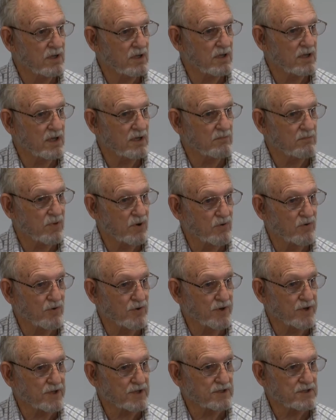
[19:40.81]
and
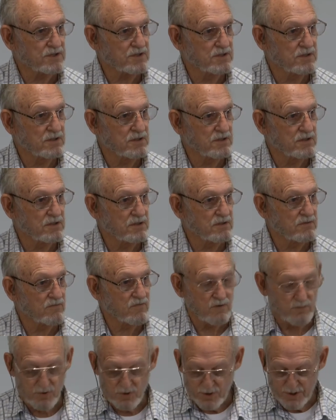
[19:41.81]
boldness
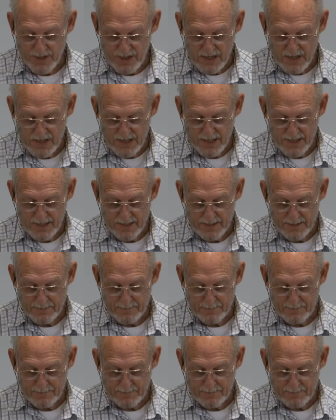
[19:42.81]
from on high?